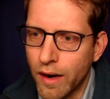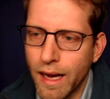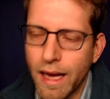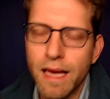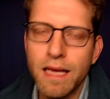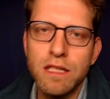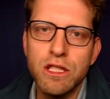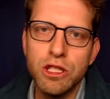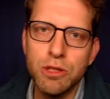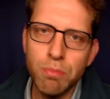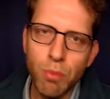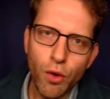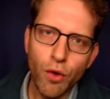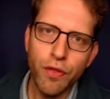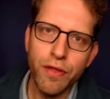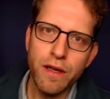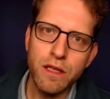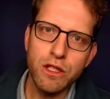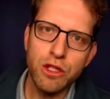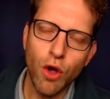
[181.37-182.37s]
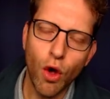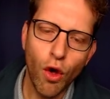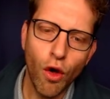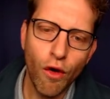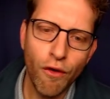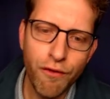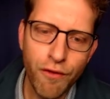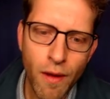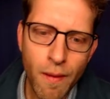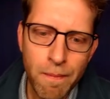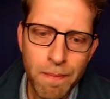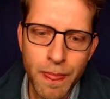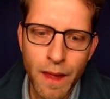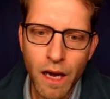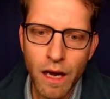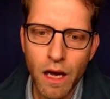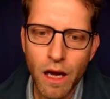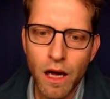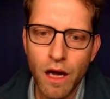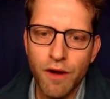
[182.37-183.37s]
a smooth dissolve,
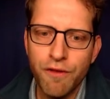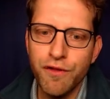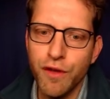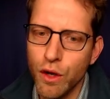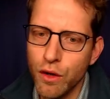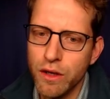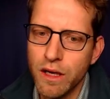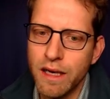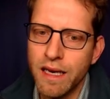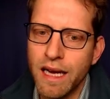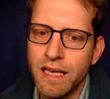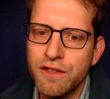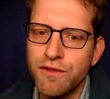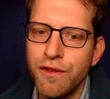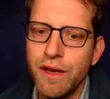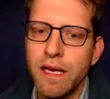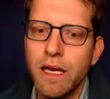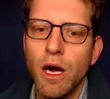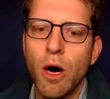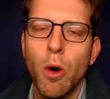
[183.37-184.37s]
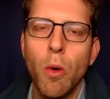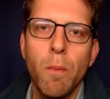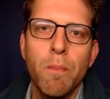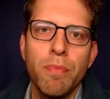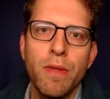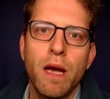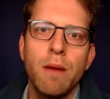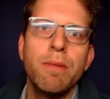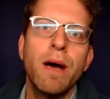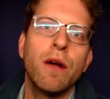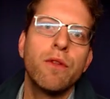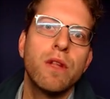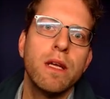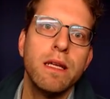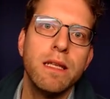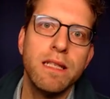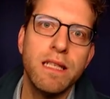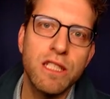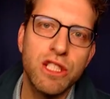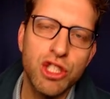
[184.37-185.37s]
uh, view the next video about the
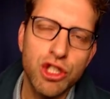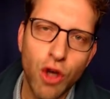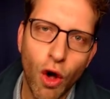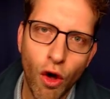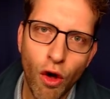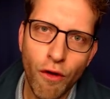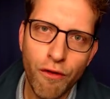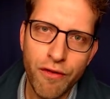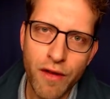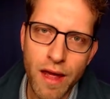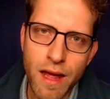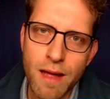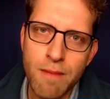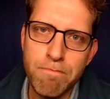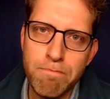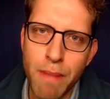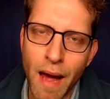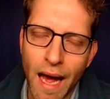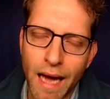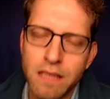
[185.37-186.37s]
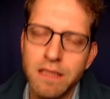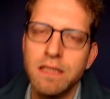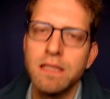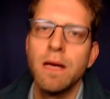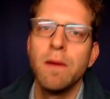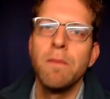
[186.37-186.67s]
dissolve impacts.